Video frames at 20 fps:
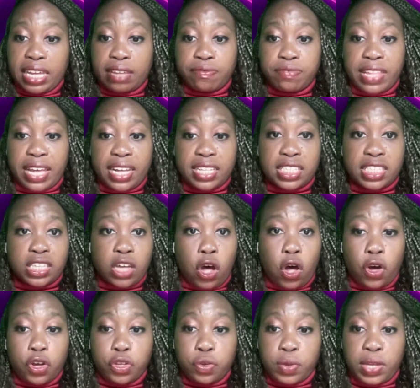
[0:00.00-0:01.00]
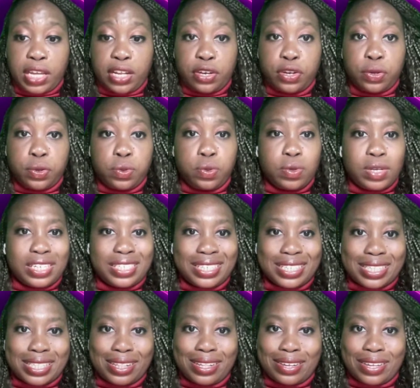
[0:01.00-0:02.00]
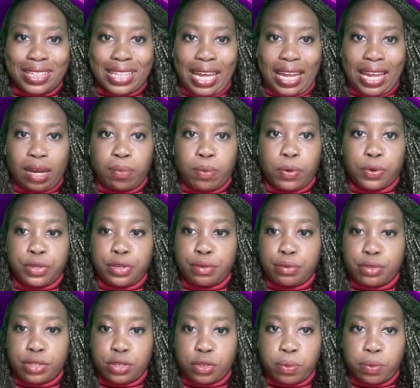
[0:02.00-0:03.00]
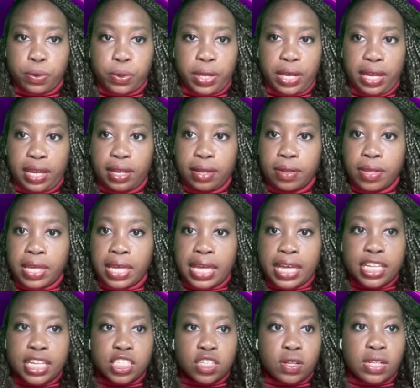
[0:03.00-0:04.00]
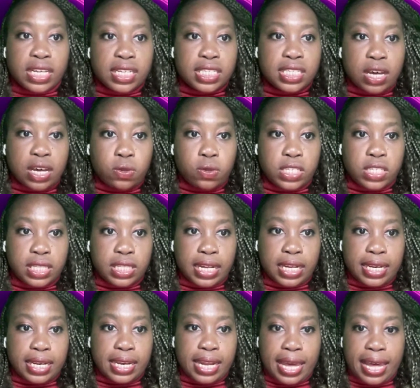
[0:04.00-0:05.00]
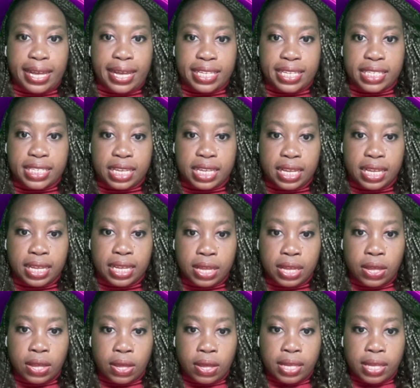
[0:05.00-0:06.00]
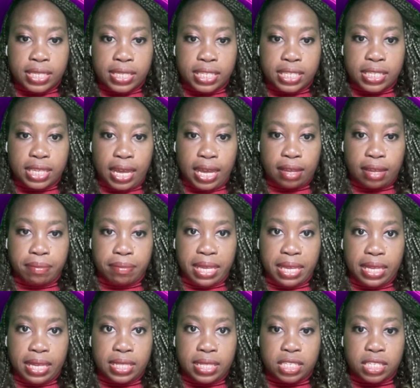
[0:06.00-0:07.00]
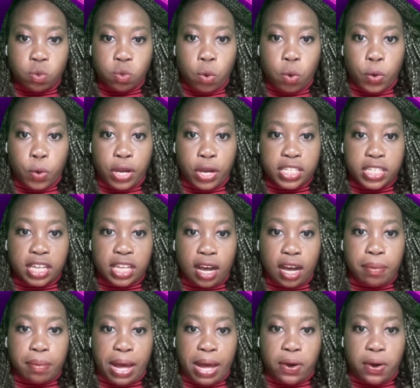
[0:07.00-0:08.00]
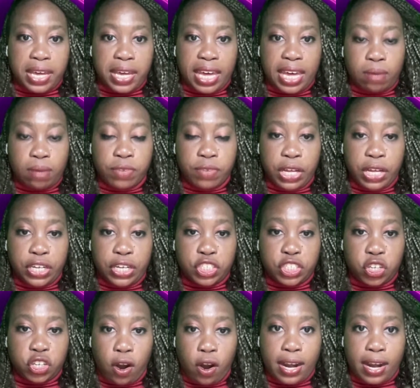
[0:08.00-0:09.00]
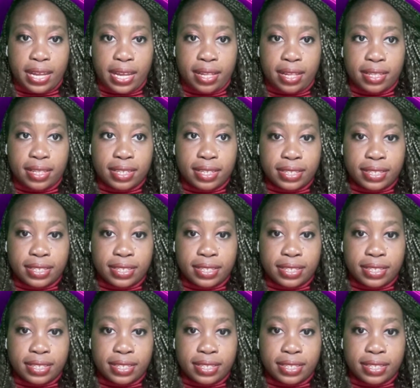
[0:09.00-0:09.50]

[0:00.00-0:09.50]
If that's all you can do, you can just look at that up on YouTube, okay? So let's go to the next segment where we're going to talk about Canva Uncharted.